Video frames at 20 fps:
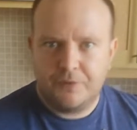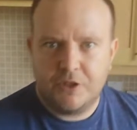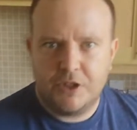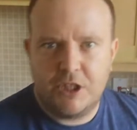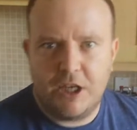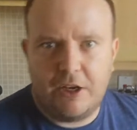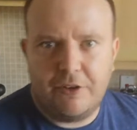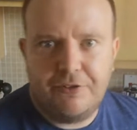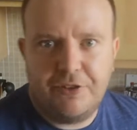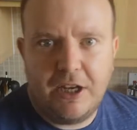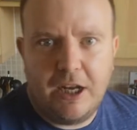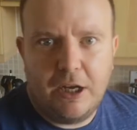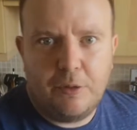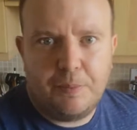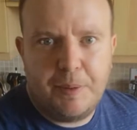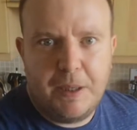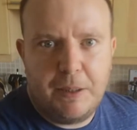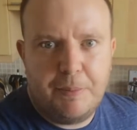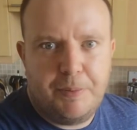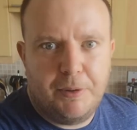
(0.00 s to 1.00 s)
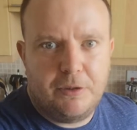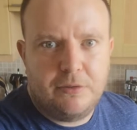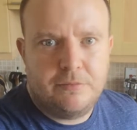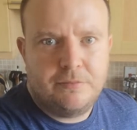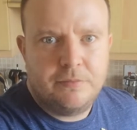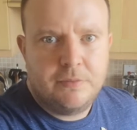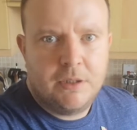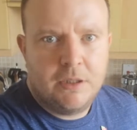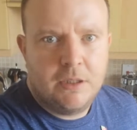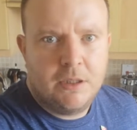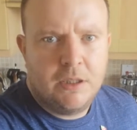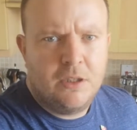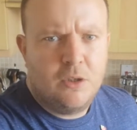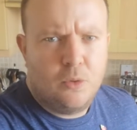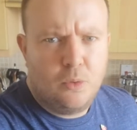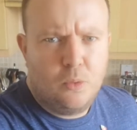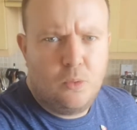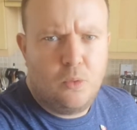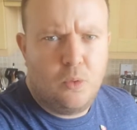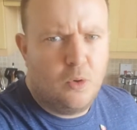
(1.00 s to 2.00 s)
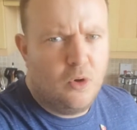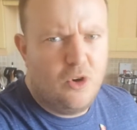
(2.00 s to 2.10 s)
Ciao for now, people. Ooh,